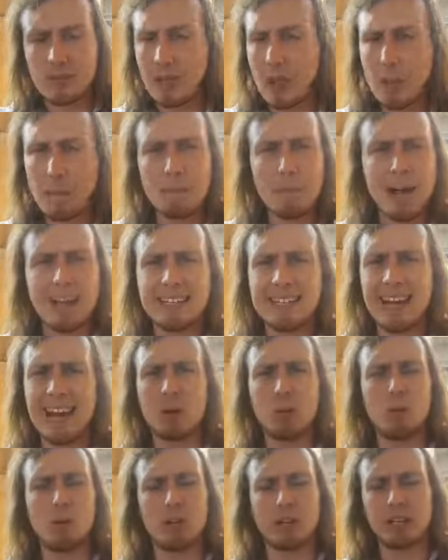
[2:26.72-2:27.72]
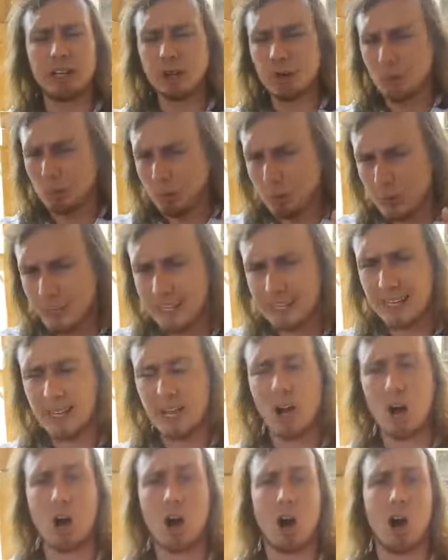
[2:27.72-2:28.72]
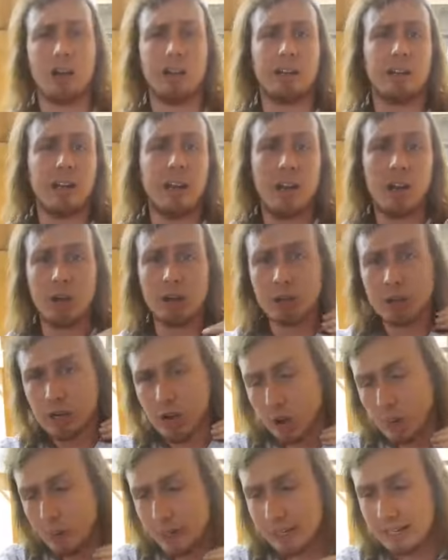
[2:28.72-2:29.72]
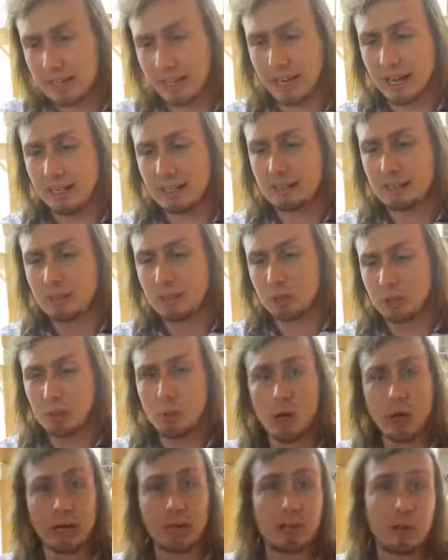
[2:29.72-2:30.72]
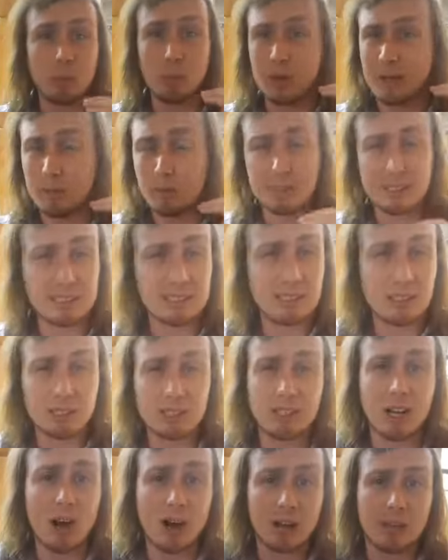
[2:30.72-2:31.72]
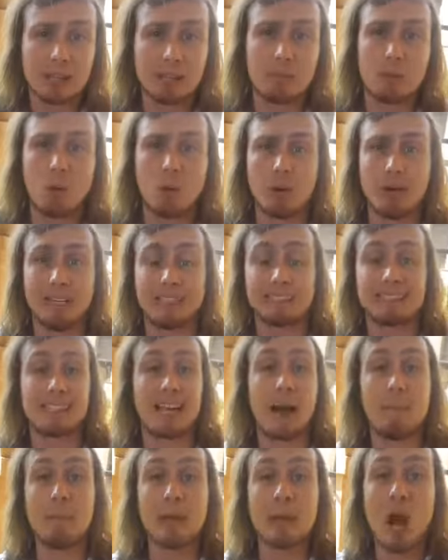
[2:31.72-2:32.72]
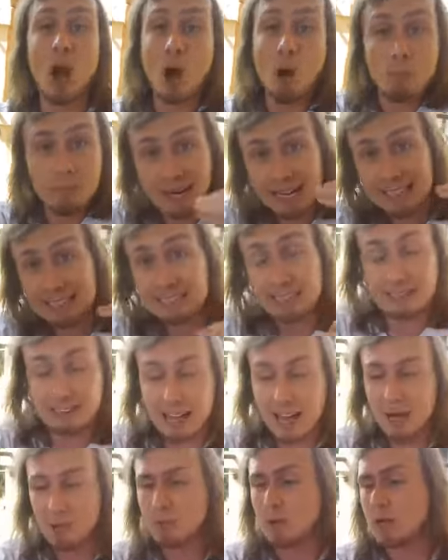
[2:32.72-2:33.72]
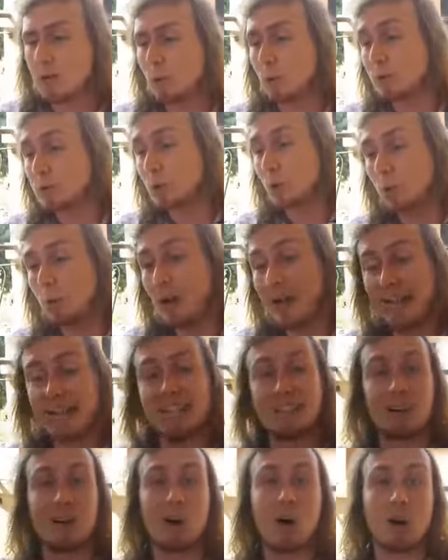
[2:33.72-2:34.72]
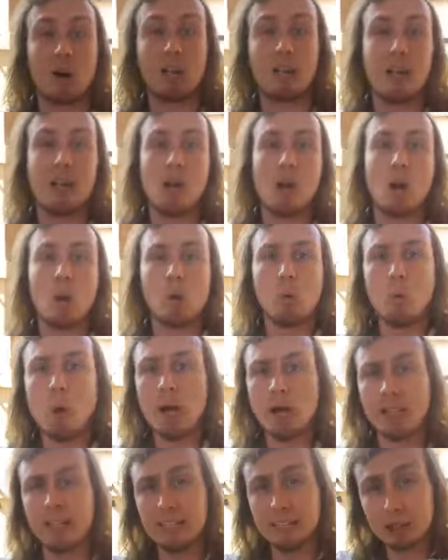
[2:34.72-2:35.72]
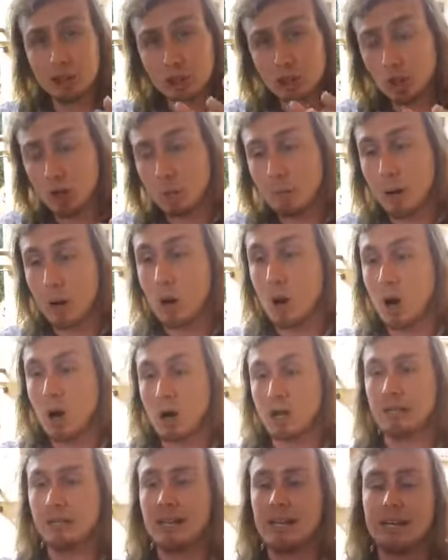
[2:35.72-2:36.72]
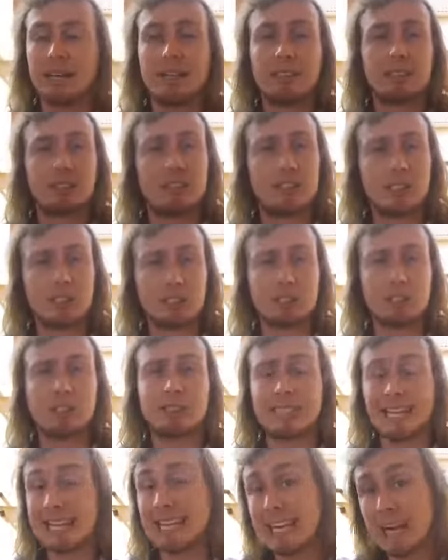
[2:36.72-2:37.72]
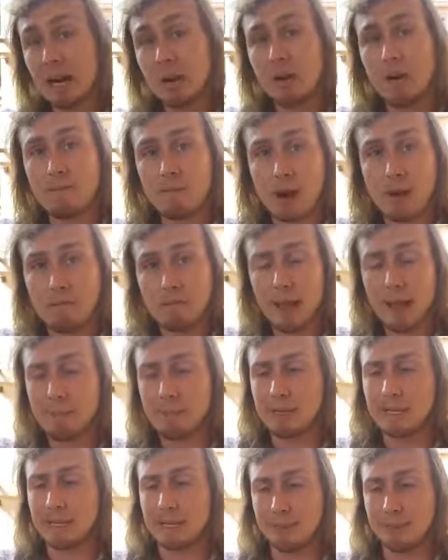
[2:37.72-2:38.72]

my dad working really hard, going to work when it was still dark in the mornings, coming home late at night when it was already dark, working super hard just to take care of our family.